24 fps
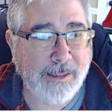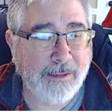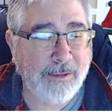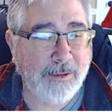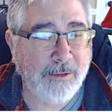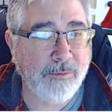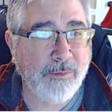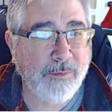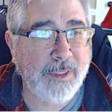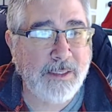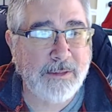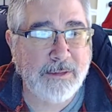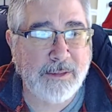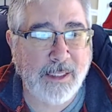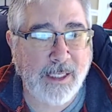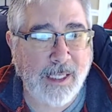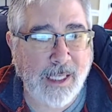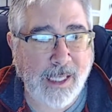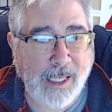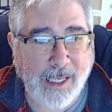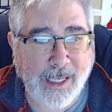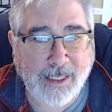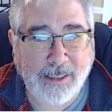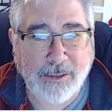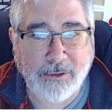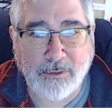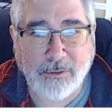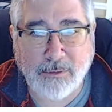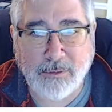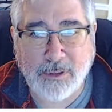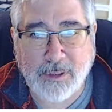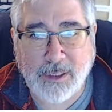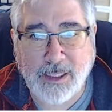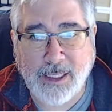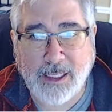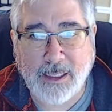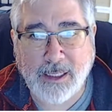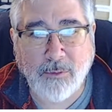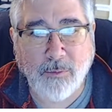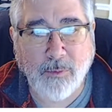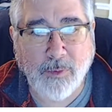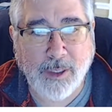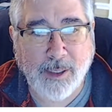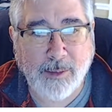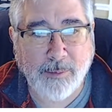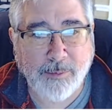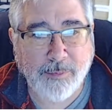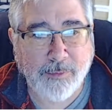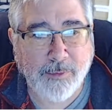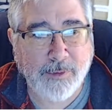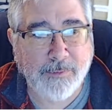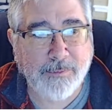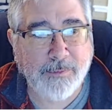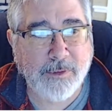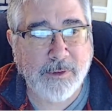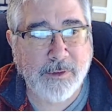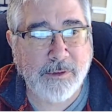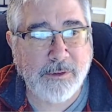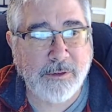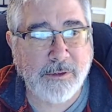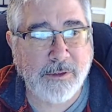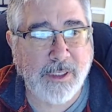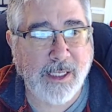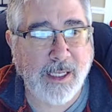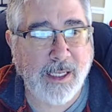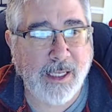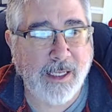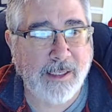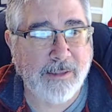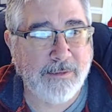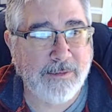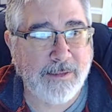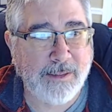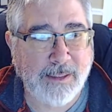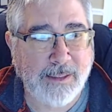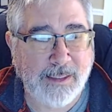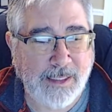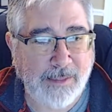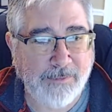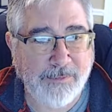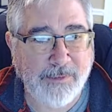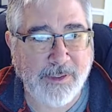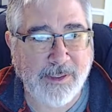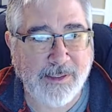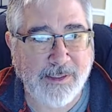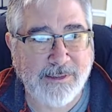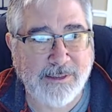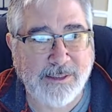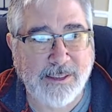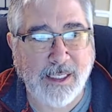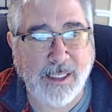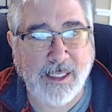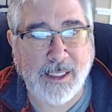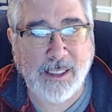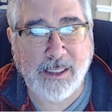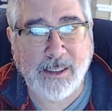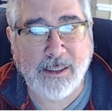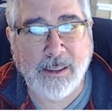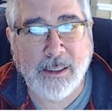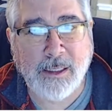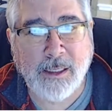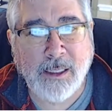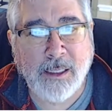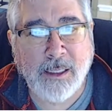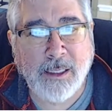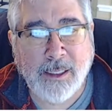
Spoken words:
the reason I don't like white privilege as even a saying